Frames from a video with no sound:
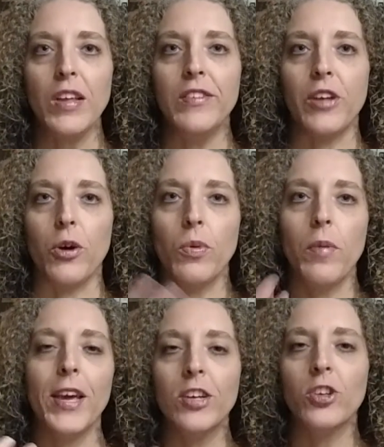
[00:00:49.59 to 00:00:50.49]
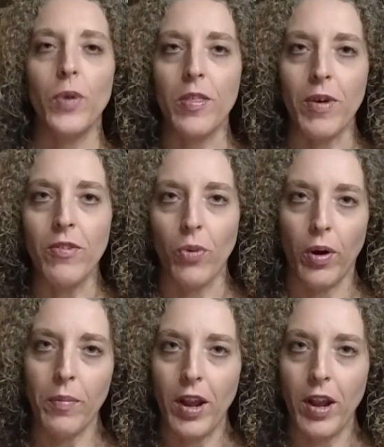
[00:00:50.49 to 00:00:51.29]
So picture with me for a